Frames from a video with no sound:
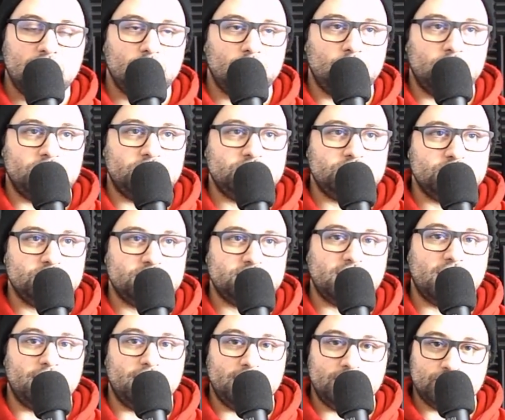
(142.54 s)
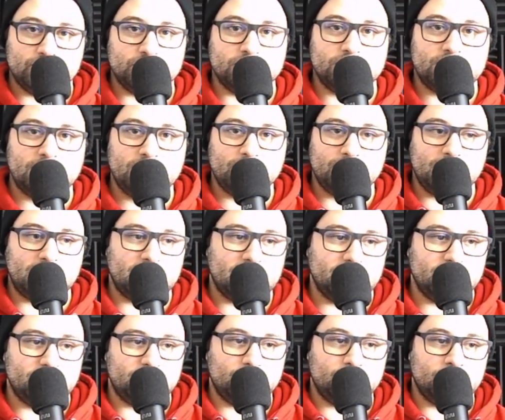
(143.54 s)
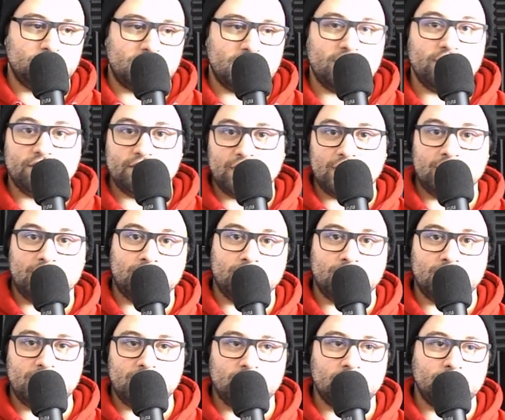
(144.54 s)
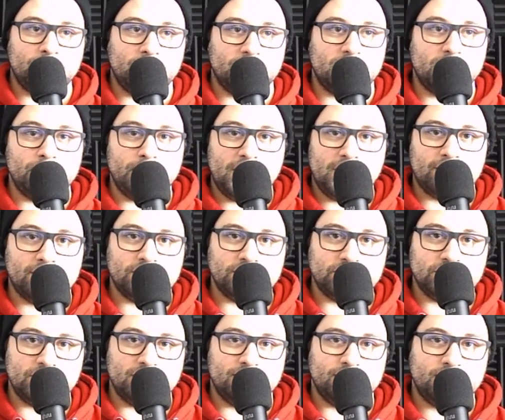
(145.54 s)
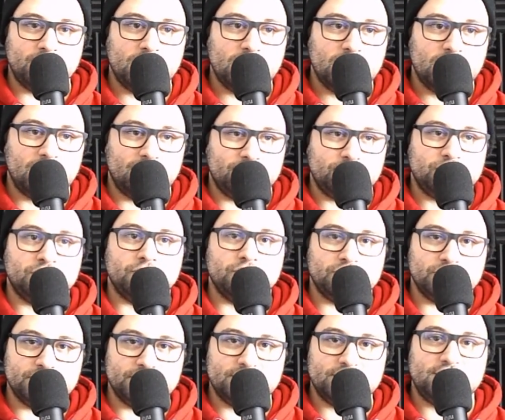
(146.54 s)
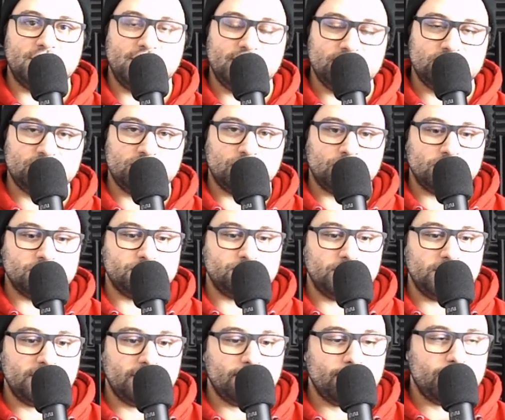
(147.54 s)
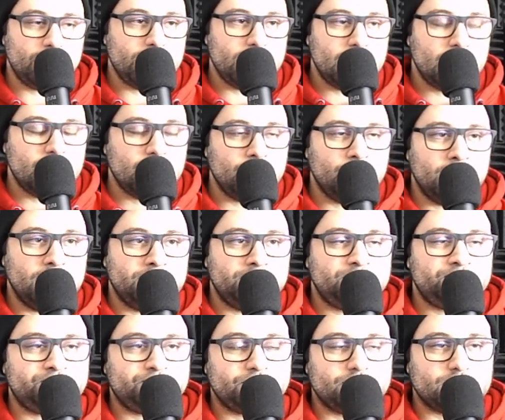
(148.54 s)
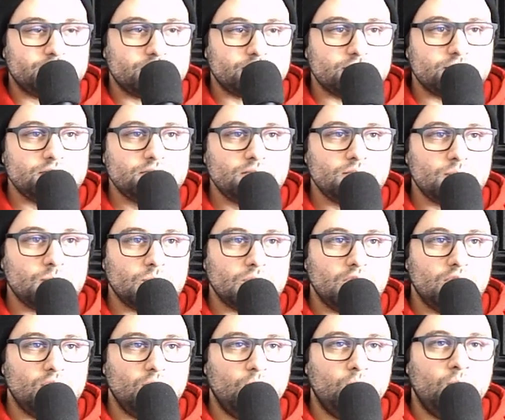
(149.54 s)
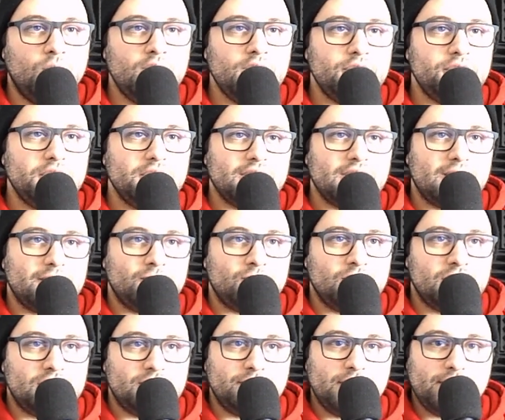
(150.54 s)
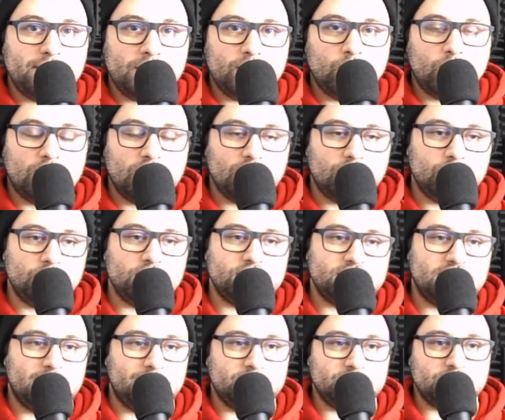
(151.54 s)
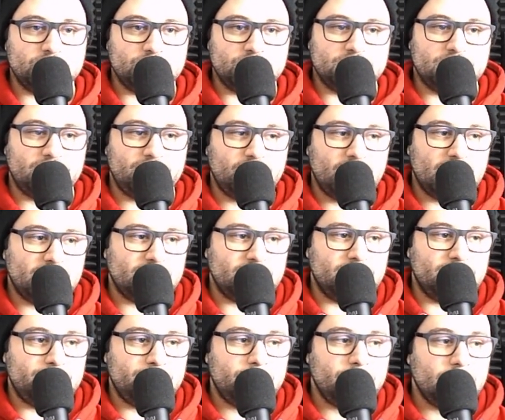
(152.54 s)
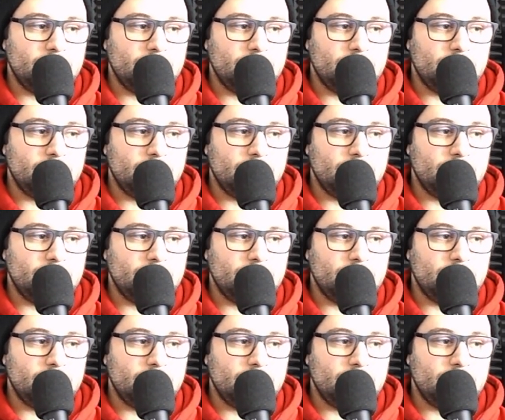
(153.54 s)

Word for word: which sound interesting, because we'll get into that a little later about the marriage of, of church and state, so to speak. But one thing that really made me want to do this episode is the fact that